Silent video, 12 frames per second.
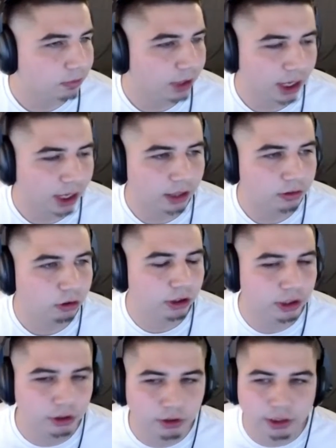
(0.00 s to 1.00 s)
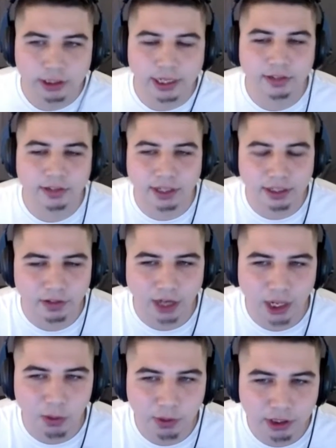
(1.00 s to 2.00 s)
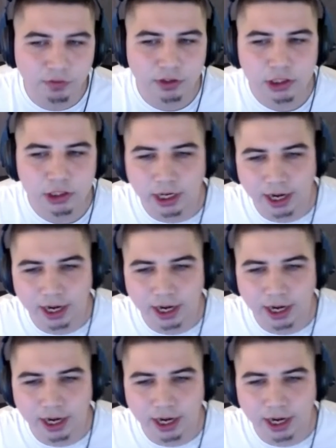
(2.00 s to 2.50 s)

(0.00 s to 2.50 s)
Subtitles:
Yeah, totally agree. Yeah, because I did the lightweight division